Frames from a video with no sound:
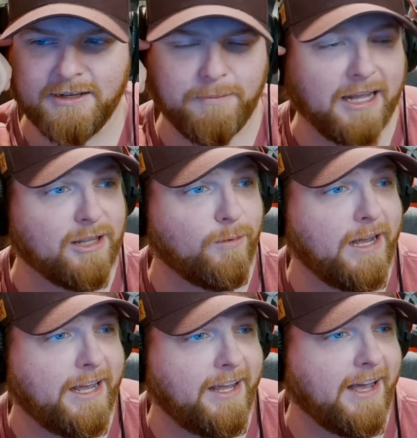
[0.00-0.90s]
By the
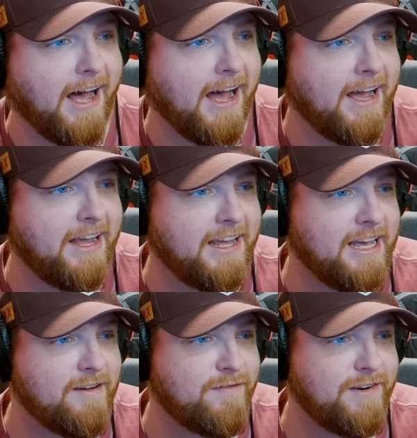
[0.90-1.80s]
way,
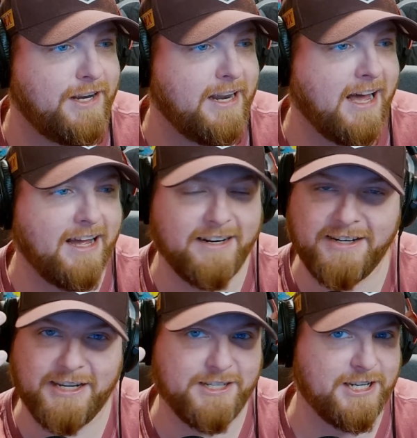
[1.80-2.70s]

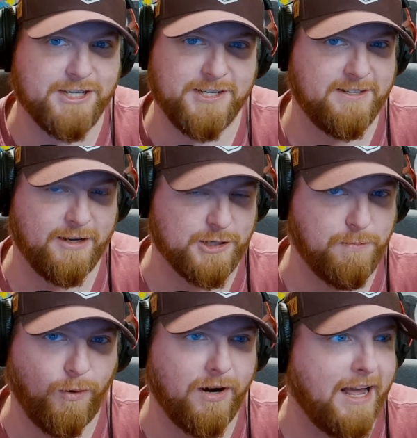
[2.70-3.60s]
it's just a
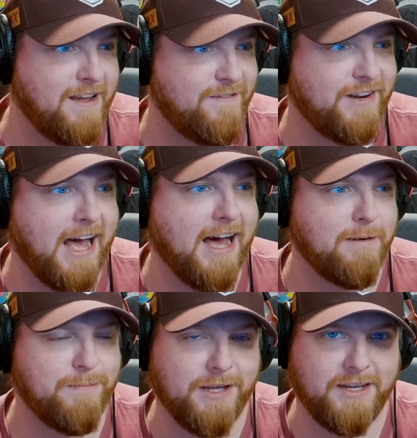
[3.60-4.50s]
sport I have
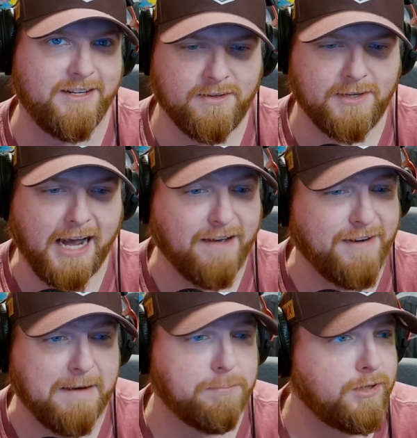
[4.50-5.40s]
not
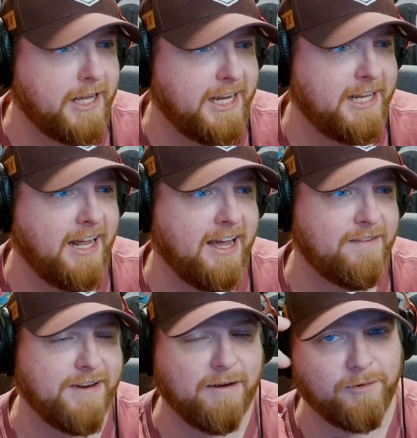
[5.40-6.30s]
played, I have
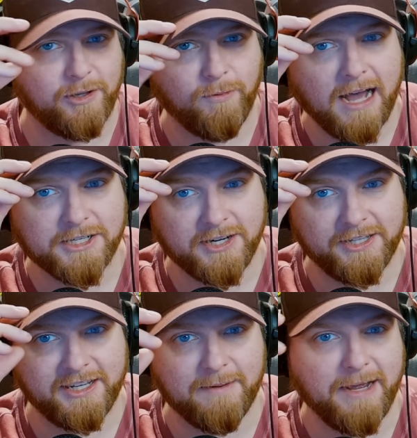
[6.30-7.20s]
not really watched
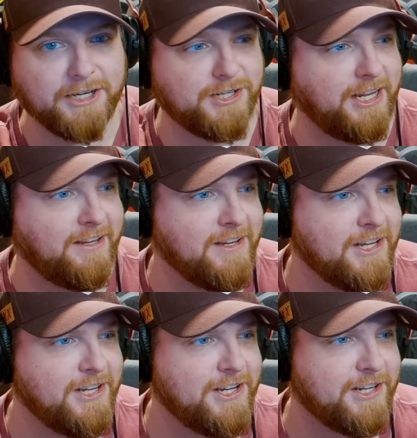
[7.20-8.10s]
anything. I'm actually
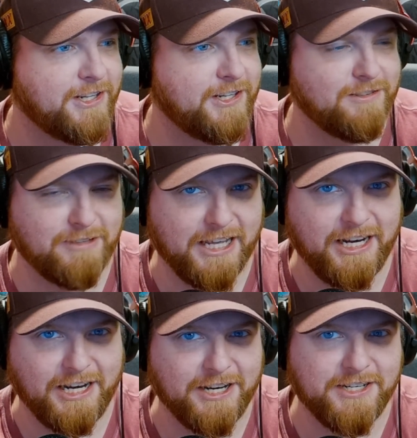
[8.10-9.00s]

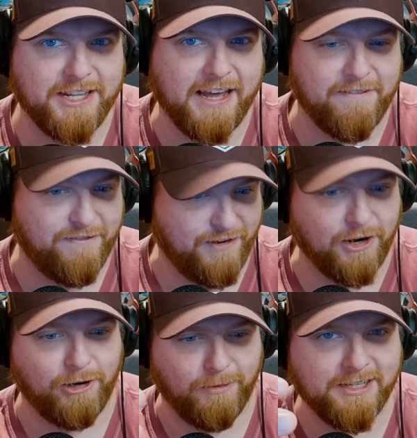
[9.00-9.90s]
getting into that
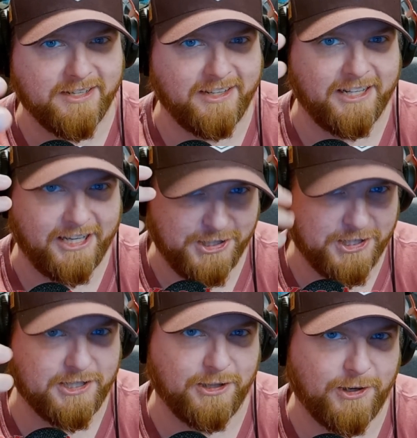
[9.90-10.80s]
very recently, like
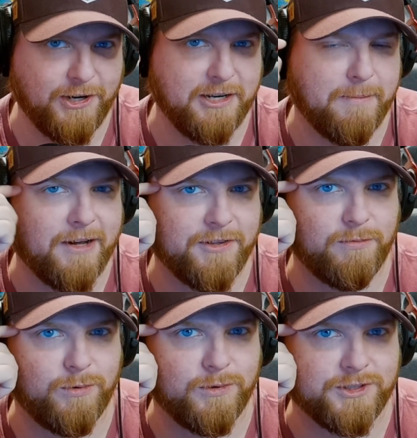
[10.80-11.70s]
just learning about the
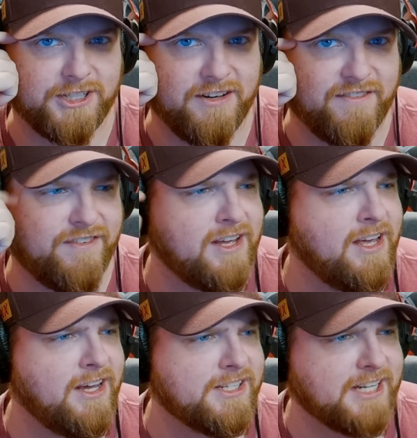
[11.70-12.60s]
rules of
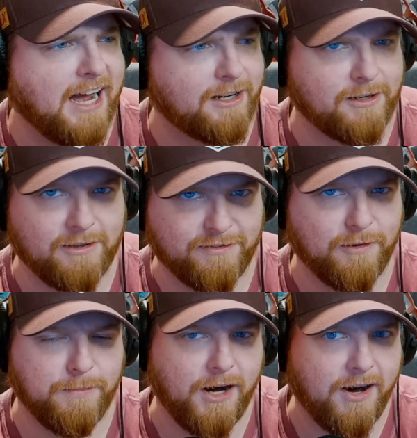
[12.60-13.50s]
soccer or
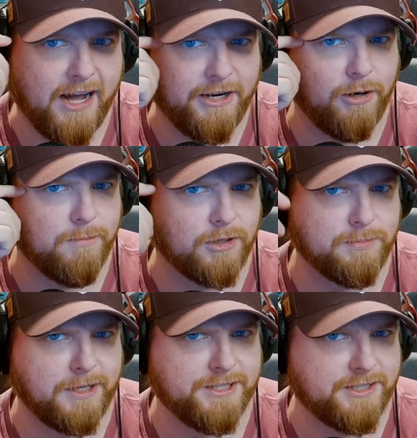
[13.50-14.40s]
football. I know most
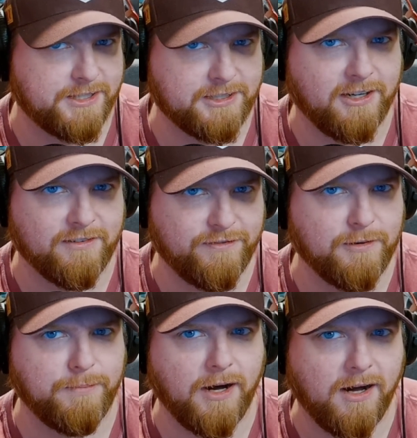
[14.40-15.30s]
places it's called
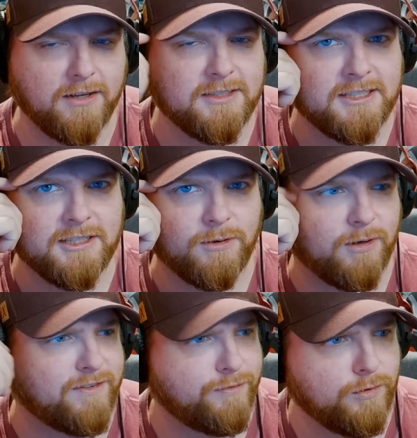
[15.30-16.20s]
football
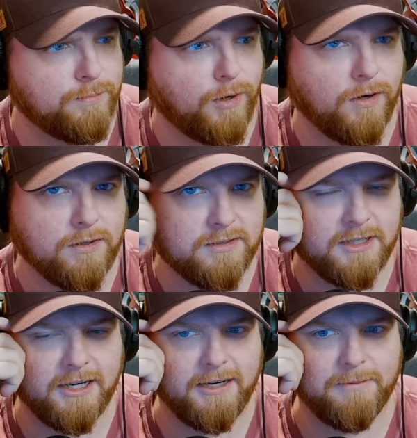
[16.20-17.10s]
or football.
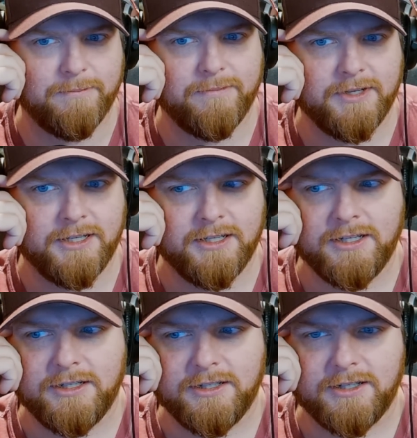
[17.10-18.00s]

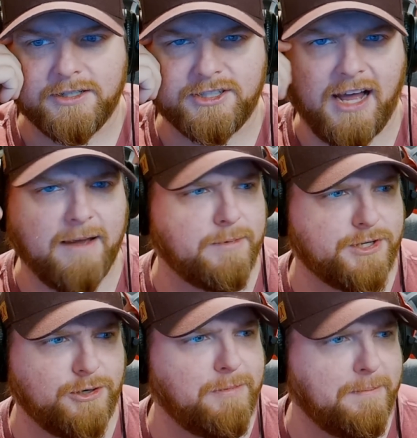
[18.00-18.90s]
So I'm
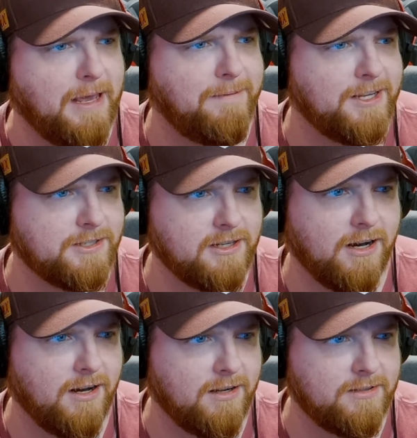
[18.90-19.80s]
assuming maybe it's
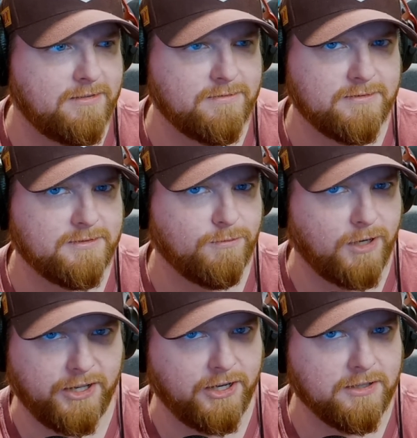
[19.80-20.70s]
called
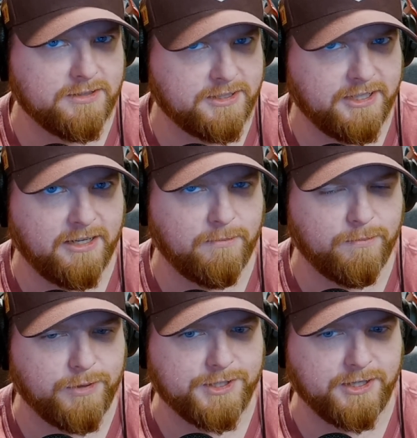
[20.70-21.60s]
one of those in
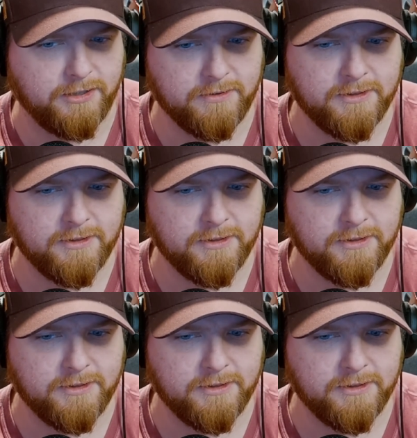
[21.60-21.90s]
Brazil.